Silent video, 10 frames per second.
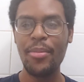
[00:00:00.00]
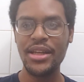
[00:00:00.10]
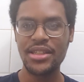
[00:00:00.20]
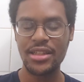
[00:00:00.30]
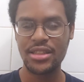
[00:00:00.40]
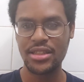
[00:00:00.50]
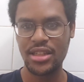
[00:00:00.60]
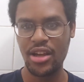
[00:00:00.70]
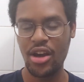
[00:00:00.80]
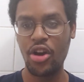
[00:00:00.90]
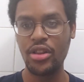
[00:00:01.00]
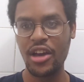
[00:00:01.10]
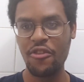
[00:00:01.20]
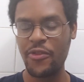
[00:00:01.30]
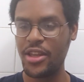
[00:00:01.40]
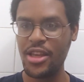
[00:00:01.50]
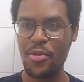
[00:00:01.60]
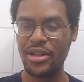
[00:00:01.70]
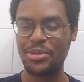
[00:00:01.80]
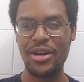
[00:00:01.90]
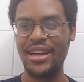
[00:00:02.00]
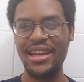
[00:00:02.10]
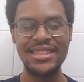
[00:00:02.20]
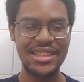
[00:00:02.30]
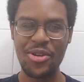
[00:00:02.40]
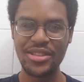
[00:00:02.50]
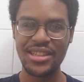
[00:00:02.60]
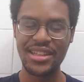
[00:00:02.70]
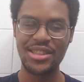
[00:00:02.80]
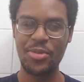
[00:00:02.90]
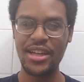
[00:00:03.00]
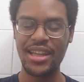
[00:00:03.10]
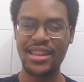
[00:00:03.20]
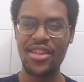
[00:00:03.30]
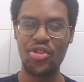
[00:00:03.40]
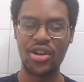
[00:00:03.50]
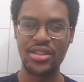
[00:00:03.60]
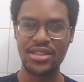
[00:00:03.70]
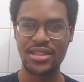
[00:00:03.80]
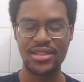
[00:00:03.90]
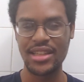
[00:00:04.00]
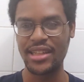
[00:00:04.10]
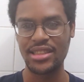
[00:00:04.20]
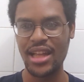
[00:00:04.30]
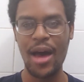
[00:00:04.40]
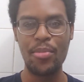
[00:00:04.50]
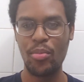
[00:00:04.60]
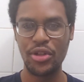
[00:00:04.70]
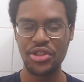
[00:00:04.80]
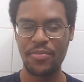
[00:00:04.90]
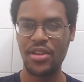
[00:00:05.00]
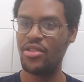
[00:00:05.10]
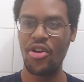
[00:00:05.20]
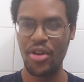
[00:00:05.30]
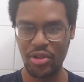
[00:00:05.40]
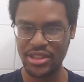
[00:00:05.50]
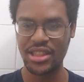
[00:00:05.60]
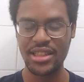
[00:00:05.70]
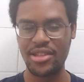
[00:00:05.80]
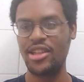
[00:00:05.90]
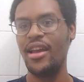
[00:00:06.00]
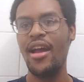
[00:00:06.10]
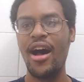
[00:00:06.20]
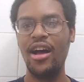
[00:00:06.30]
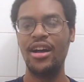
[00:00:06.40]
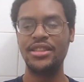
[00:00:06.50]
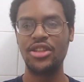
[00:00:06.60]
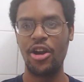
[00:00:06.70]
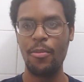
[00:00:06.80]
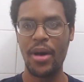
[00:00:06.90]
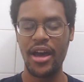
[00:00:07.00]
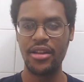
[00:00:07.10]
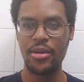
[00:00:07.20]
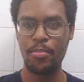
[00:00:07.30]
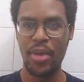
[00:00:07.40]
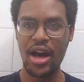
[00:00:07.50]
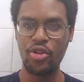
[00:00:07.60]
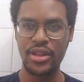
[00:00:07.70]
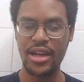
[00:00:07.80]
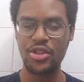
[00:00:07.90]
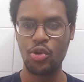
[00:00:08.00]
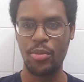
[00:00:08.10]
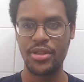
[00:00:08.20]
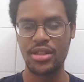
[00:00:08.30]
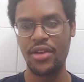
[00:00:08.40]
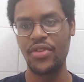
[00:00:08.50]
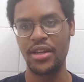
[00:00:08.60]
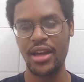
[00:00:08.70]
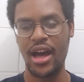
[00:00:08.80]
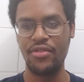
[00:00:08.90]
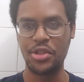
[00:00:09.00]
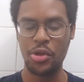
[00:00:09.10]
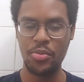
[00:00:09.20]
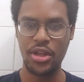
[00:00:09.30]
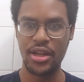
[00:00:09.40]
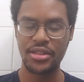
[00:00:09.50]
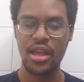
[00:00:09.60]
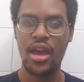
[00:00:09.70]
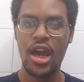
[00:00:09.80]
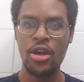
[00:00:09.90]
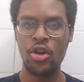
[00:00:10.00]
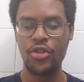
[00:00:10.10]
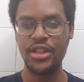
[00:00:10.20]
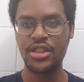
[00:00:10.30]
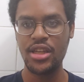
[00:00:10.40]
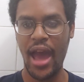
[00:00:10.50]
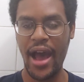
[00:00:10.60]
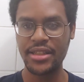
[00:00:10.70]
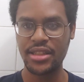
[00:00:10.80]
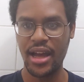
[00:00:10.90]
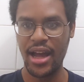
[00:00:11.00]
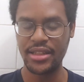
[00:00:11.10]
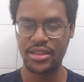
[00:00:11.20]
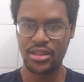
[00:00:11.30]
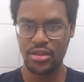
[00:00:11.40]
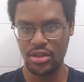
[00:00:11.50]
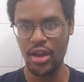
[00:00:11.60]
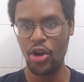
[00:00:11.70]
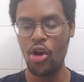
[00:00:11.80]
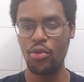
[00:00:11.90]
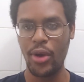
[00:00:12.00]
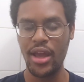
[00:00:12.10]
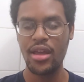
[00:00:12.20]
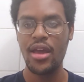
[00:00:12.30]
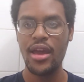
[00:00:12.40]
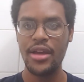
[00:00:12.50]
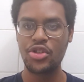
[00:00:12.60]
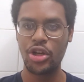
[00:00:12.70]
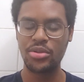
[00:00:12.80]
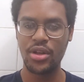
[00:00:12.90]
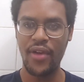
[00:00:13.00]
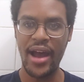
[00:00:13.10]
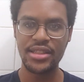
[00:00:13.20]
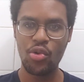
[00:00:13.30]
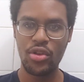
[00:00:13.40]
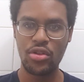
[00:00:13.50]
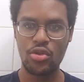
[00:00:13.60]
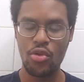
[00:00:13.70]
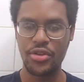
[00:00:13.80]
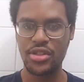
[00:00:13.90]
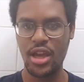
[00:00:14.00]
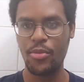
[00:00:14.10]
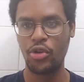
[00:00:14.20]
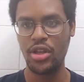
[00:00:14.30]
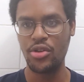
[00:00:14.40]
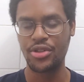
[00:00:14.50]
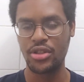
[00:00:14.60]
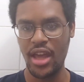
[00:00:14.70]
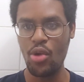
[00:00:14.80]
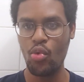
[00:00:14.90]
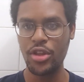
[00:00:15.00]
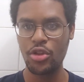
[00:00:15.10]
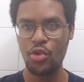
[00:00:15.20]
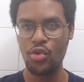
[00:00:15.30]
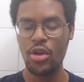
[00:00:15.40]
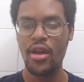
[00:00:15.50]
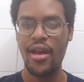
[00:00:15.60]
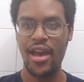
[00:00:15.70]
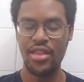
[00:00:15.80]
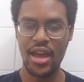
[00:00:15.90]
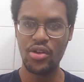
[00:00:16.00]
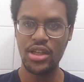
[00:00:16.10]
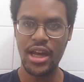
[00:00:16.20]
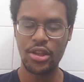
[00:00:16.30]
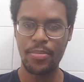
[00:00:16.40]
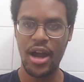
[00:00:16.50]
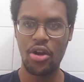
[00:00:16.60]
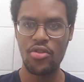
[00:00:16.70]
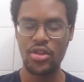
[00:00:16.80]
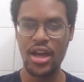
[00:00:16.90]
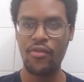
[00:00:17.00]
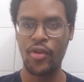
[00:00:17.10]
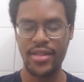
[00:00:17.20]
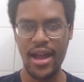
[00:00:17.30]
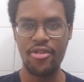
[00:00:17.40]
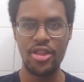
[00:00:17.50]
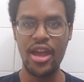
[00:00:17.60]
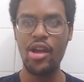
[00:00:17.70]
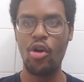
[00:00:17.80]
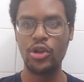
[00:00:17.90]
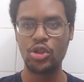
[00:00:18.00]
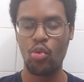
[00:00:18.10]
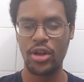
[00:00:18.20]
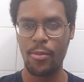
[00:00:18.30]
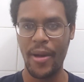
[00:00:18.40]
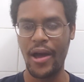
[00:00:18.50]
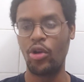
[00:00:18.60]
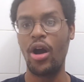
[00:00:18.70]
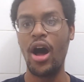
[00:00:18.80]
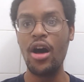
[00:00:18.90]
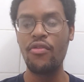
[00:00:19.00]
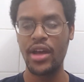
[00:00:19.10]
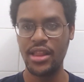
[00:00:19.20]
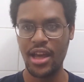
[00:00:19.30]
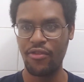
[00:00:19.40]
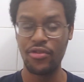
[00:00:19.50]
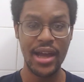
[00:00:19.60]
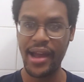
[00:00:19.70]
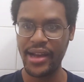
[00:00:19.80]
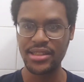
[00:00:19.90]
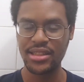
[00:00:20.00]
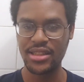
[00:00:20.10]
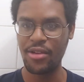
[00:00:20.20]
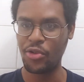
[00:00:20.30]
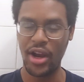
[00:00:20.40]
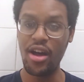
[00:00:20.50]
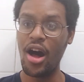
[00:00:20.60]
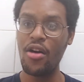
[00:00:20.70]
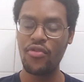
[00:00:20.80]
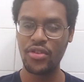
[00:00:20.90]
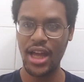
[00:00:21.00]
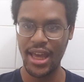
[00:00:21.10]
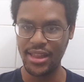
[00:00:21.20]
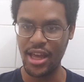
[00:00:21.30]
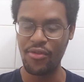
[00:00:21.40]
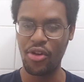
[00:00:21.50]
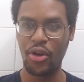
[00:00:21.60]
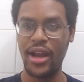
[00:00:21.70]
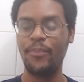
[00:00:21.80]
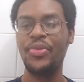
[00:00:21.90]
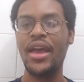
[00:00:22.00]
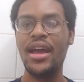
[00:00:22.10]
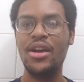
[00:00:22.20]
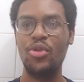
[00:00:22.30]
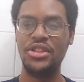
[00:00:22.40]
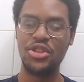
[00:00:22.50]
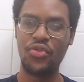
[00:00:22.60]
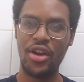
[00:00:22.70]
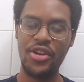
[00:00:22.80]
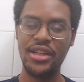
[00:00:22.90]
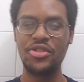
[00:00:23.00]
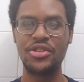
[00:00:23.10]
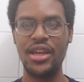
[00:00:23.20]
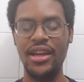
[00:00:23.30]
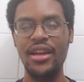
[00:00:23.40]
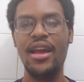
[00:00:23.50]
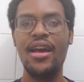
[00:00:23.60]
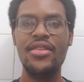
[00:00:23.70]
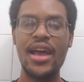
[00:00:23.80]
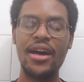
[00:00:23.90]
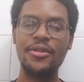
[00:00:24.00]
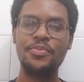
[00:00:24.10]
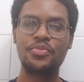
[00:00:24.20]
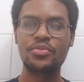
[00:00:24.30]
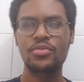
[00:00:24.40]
it makes sense because they are devil believers, but it still wasn't expected. I thought they were going to like stop him or something. No, they were started bowing down to him and stuff like that, obviously, because, you know, they see Asta as their own, right? In terms of Asta went through the same ordeals they went through, and then he got the power of the devil, and now they also want a power of a devil. Not Asta's devil, right? Of a devil, right? Which is very interesting. Now,